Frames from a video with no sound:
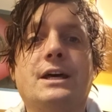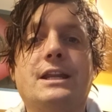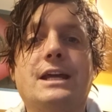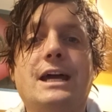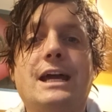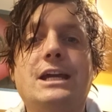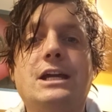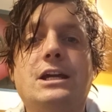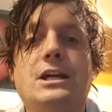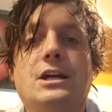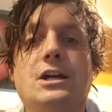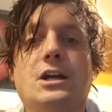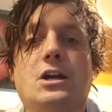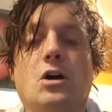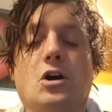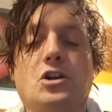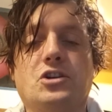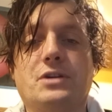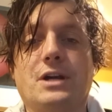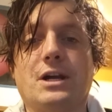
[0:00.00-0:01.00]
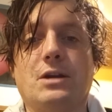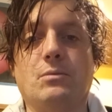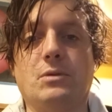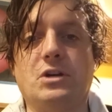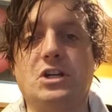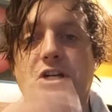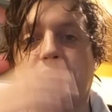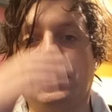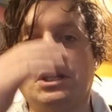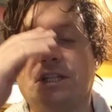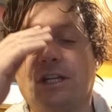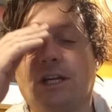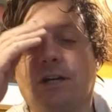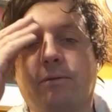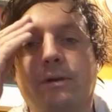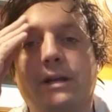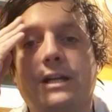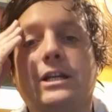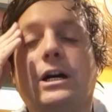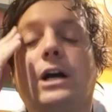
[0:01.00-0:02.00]
a contract which is
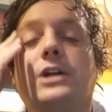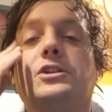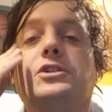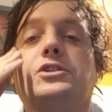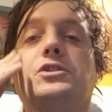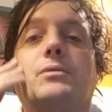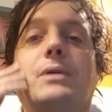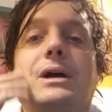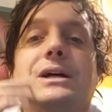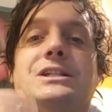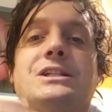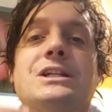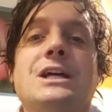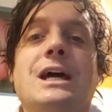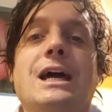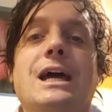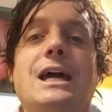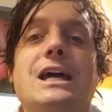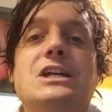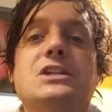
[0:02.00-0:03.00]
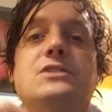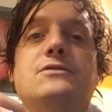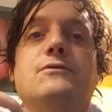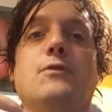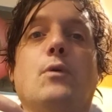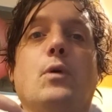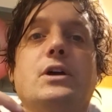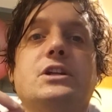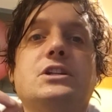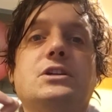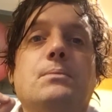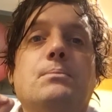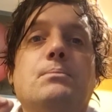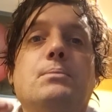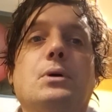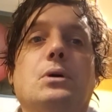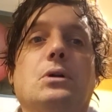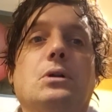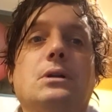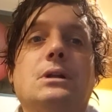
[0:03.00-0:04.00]
agreed under duress is
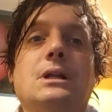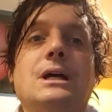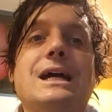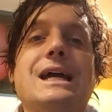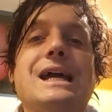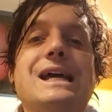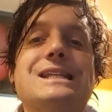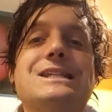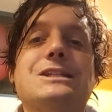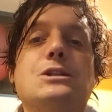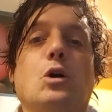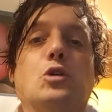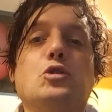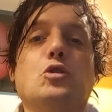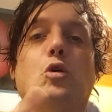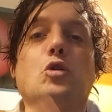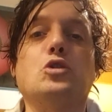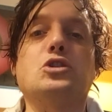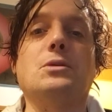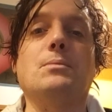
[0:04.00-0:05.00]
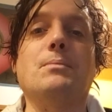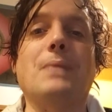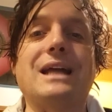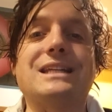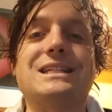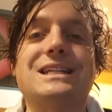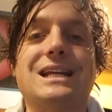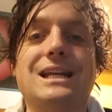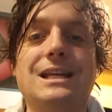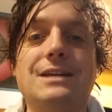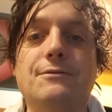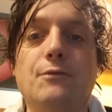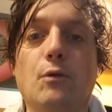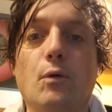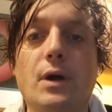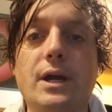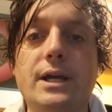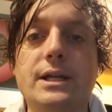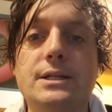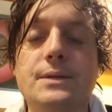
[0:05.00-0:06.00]
voidable. It's not automatically
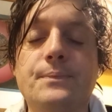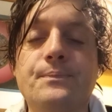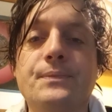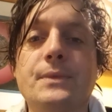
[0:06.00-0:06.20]
void.